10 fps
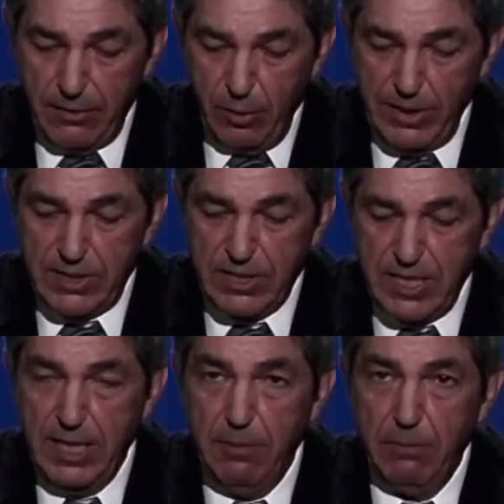Through its
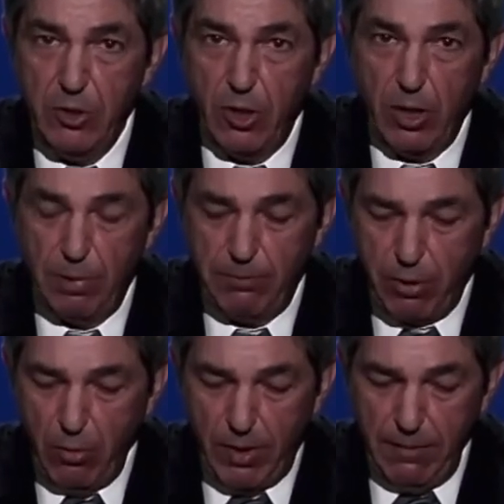Team Europe
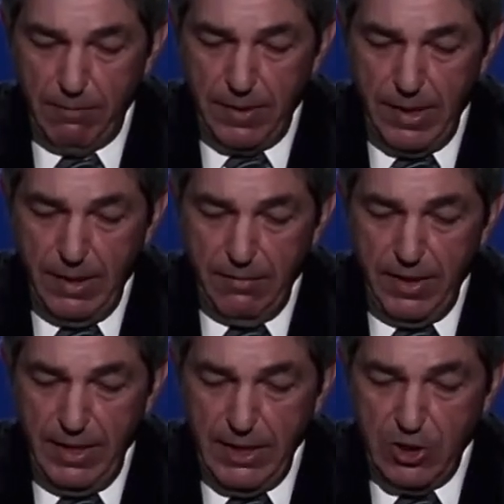program,
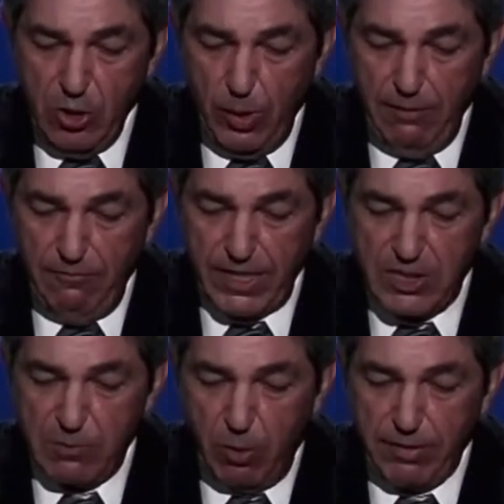the EU will
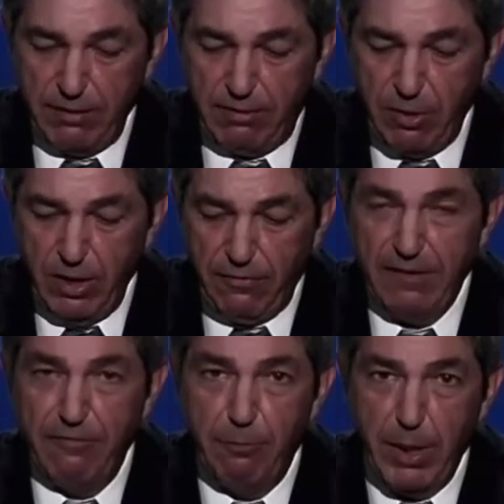invest more than
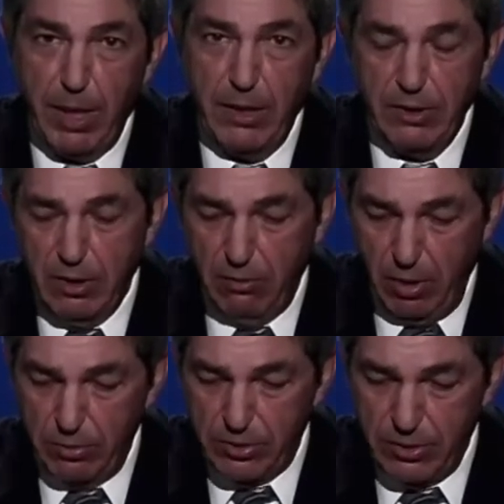35 billion
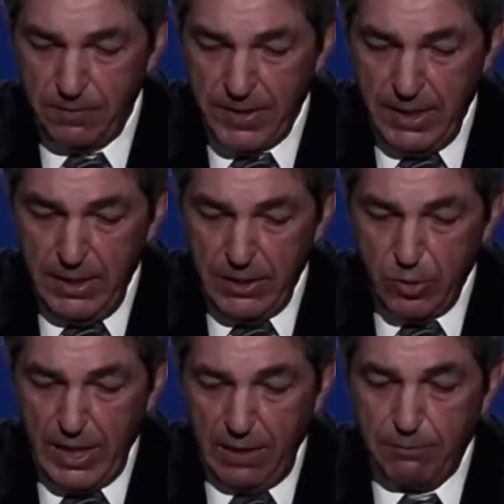euros
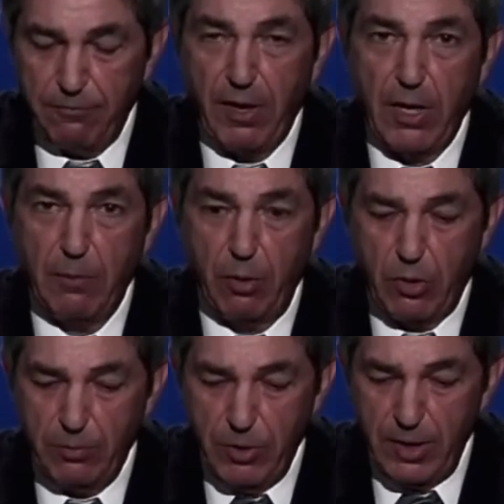to help vulnerable
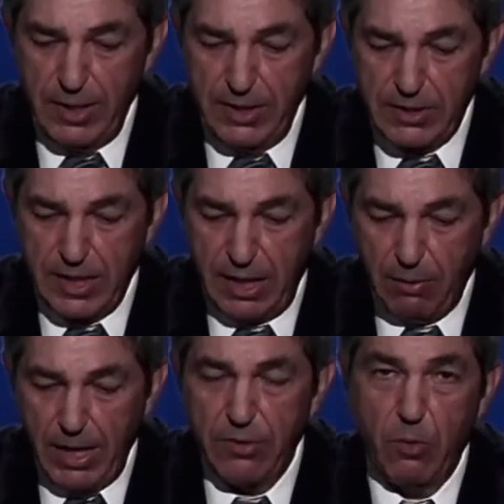communities
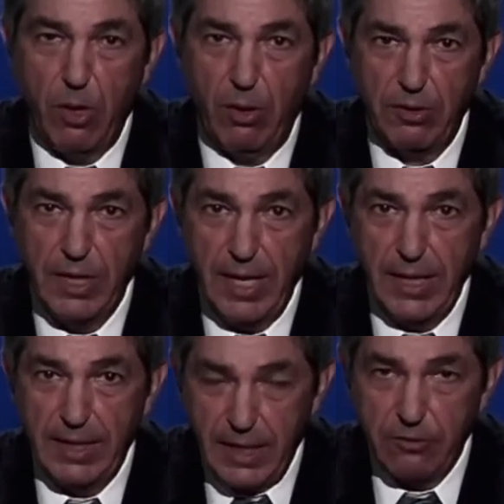around the world
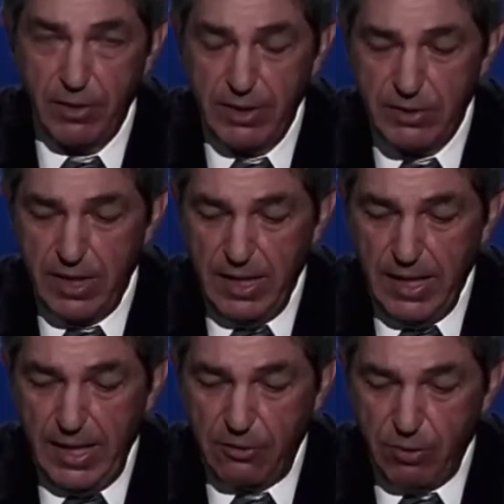and countries
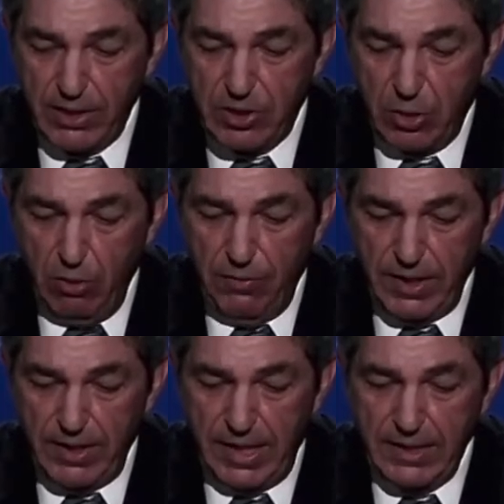address
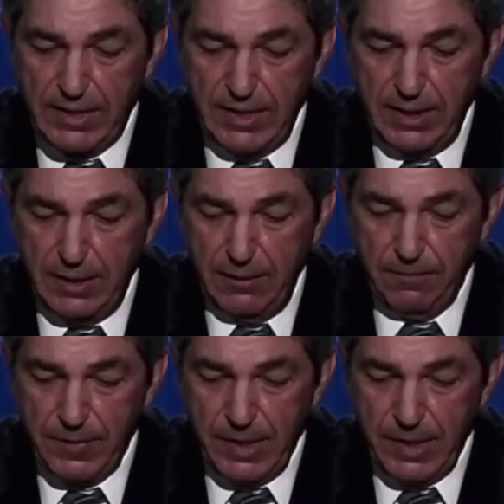COVID-19.